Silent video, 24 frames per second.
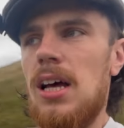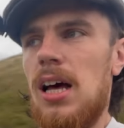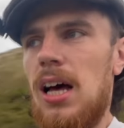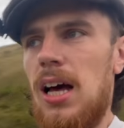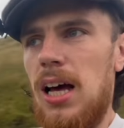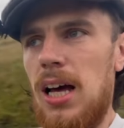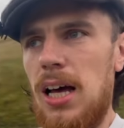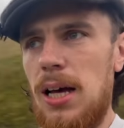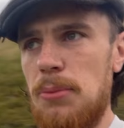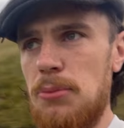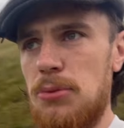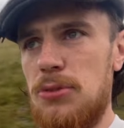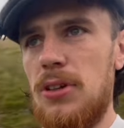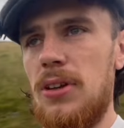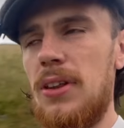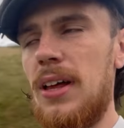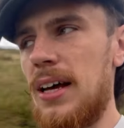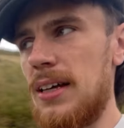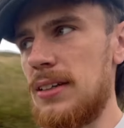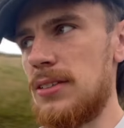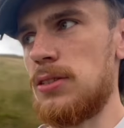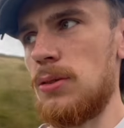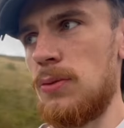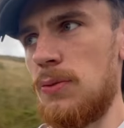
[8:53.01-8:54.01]
So
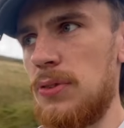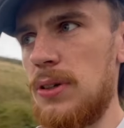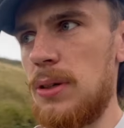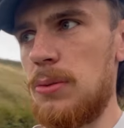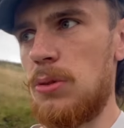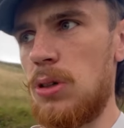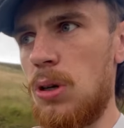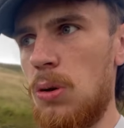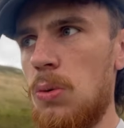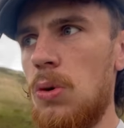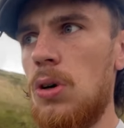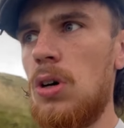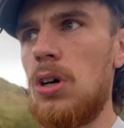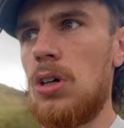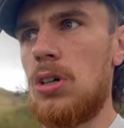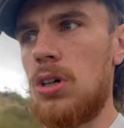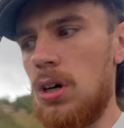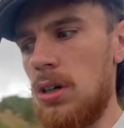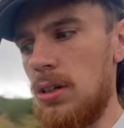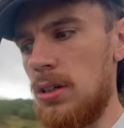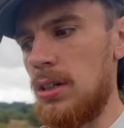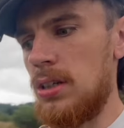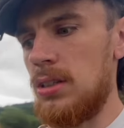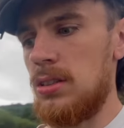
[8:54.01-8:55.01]
that's something I'm going to work
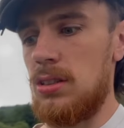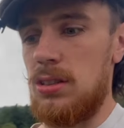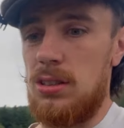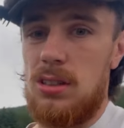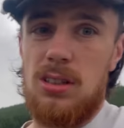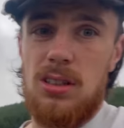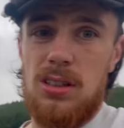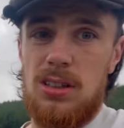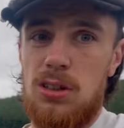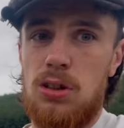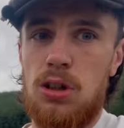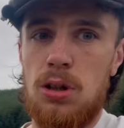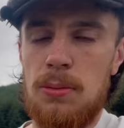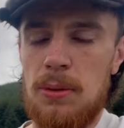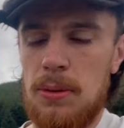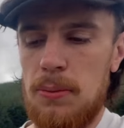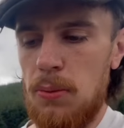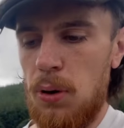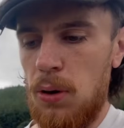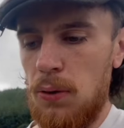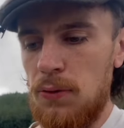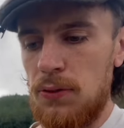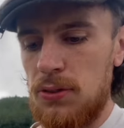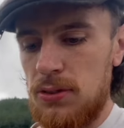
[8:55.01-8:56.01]
on in the coming
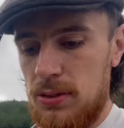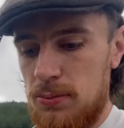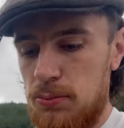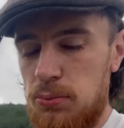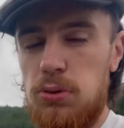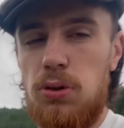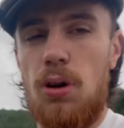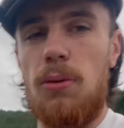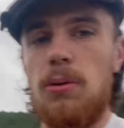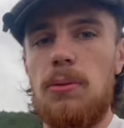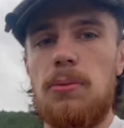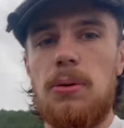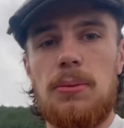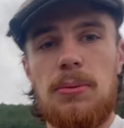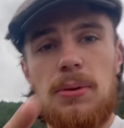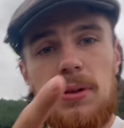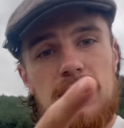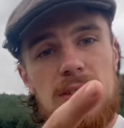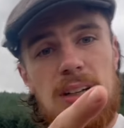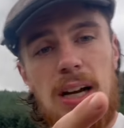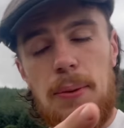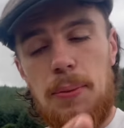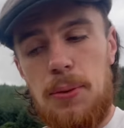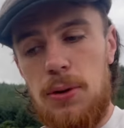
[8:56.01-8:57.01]
months. Probably be
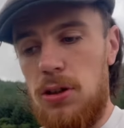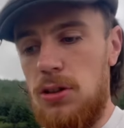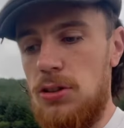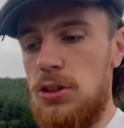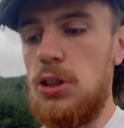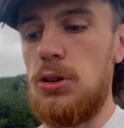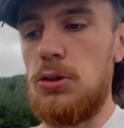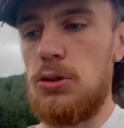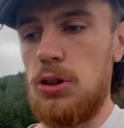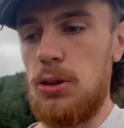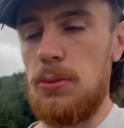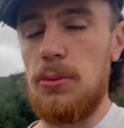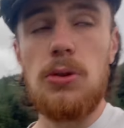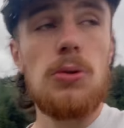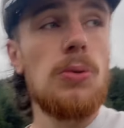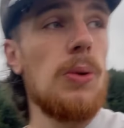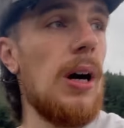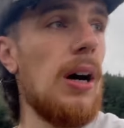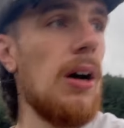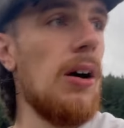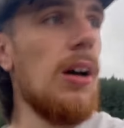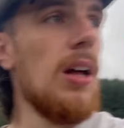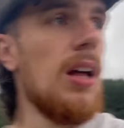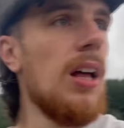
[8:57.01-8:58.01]
slapping on YouTube as
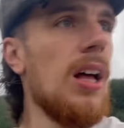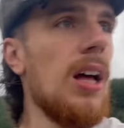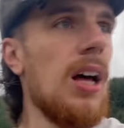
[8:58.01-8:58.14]
well.